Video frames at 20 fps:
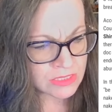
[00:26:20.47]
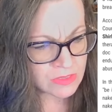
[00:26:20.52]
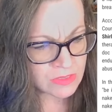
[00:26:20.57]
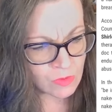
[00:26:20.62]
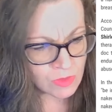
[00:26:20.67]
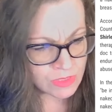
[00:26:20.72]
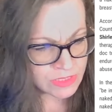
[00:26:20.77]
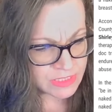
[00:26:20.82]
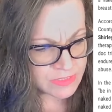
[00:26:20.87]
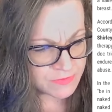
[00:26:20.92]

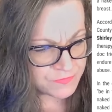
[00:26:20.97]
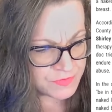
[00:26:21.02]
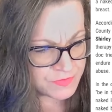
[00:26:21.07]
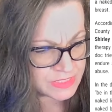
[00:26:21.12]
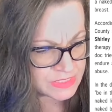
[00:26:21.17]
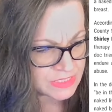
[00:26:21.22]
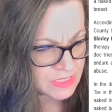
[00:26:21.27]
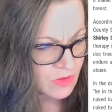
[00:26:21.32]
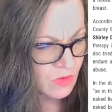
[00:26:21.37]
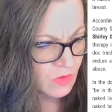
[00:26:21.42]
sorts of
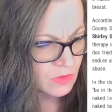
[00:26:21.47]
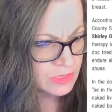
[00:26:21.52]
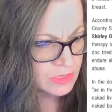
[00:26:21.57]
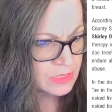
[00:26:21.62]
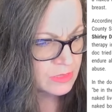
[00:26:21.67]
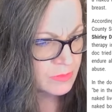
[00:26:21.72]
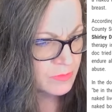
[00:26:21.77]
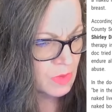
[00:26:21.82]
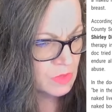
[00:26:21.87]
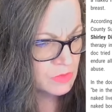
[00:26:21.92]
physical
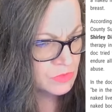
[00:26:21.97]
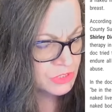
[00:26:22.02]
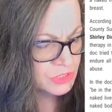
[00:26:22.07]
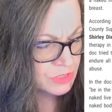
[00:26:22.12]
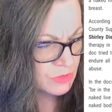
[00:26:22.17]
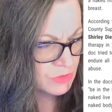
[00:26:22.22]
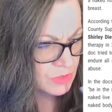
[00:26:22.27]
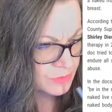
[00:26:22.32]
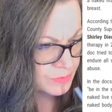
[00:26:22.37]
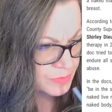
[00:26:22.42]
and
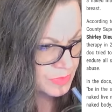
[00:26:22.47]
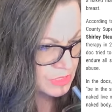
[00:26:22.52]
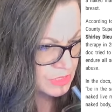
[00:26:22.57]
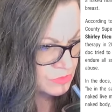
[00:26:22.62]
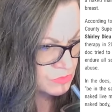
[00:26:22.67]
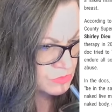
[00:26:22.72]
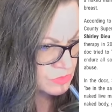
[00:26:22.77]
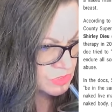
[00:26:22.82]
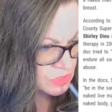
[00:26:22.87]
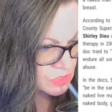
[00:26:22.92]
emotional
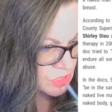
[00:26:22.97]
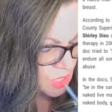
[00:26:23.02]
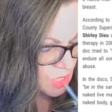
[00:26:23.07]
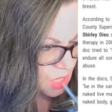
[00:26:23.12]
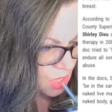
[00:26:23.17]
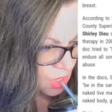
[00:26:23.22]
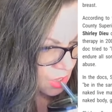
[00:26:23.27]
abuse.